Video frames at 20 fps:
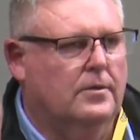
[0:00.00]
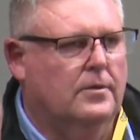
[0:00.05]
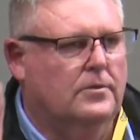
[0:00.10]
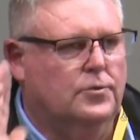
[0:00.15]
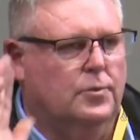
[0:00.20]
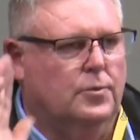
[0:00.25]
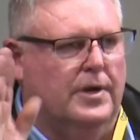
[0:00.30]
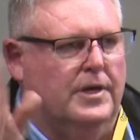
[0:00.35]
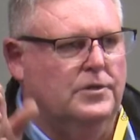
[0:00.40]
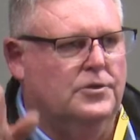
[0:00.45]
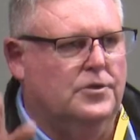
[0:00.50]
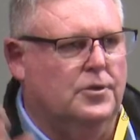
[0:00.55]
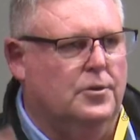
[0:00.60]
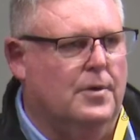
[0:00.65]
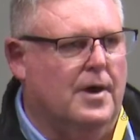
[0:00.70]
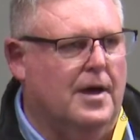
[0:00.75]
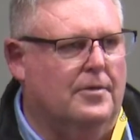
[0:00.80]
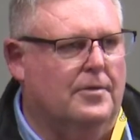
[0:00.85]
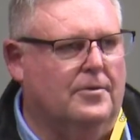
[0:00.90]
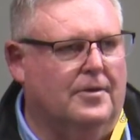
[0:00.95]

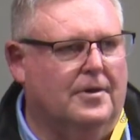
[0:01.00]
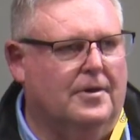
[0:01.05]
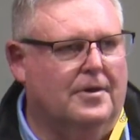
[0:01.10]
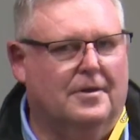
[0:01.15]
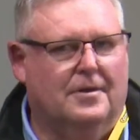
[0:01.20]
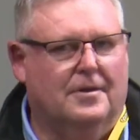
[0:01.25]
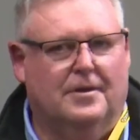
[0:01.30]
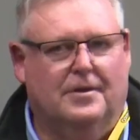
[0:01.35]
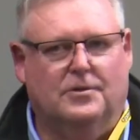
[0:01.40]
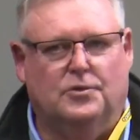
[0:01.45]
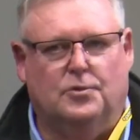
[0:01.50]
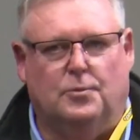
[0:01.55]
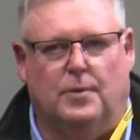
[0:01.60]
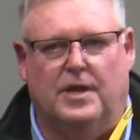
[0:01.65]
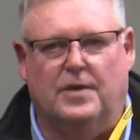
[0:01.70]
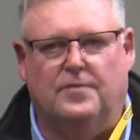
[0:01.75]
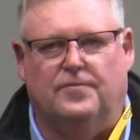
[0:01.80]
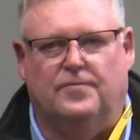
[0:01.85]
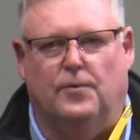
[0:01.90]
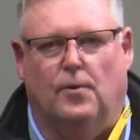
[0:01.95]
2,200.
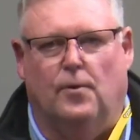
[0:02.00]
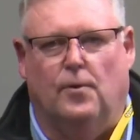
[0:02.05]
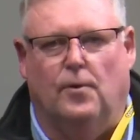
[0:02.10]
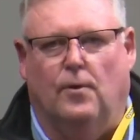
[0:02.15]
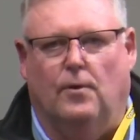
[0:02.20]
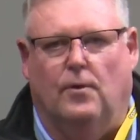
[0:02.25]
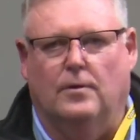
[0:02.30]
24.